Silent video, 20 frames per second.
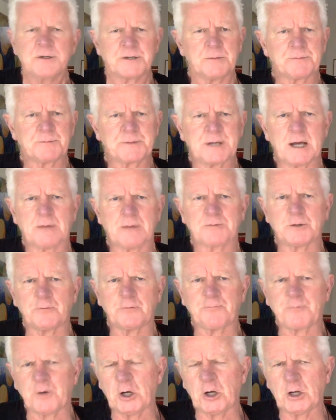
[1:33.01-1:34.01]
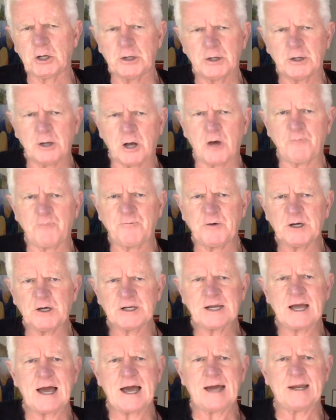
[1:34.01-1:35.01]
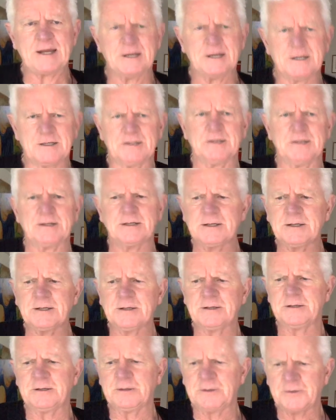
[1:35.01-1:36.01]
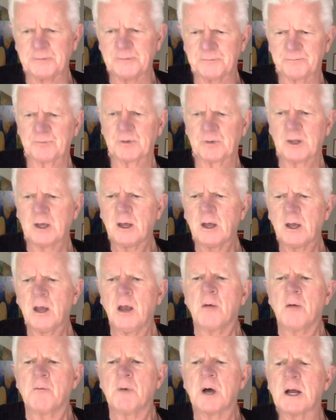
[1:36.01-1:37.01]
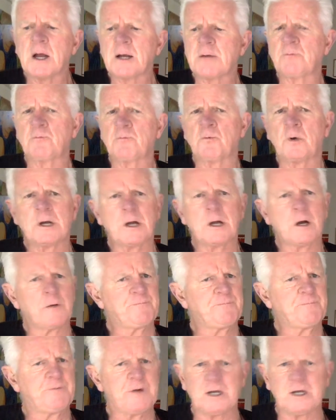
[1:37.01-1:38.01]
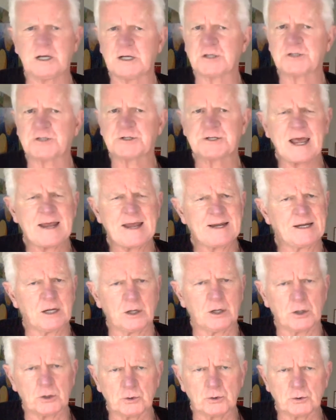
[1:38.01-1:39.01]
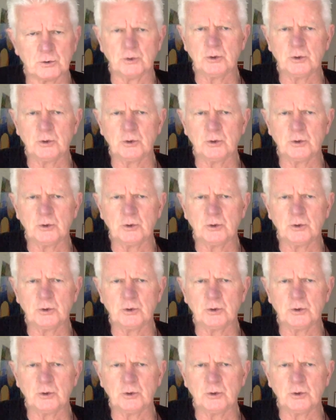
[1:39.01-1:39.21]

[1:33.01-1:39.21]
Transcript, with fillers: Sometimes you're feeling all forgotten. And when you're feeling sad and low,